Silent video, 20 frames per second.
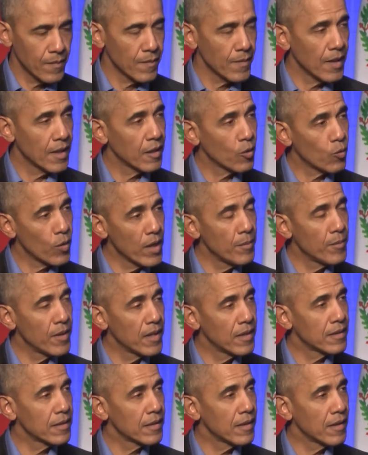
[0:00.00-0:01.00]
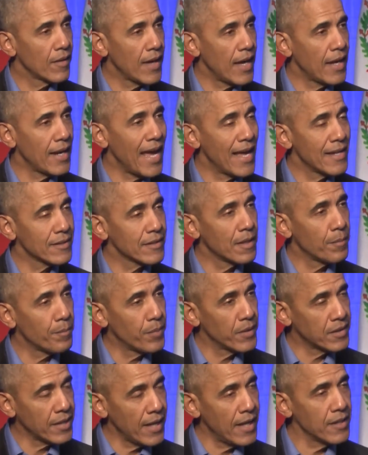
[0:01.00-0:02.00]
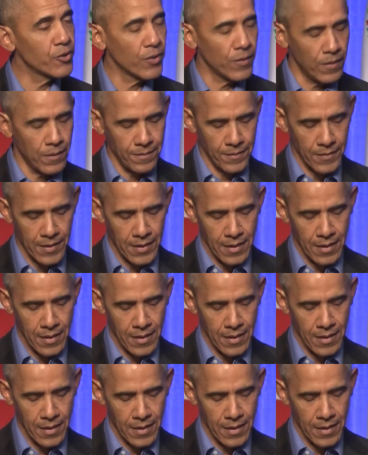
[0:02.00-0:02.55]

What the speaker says: an agreement that has the potential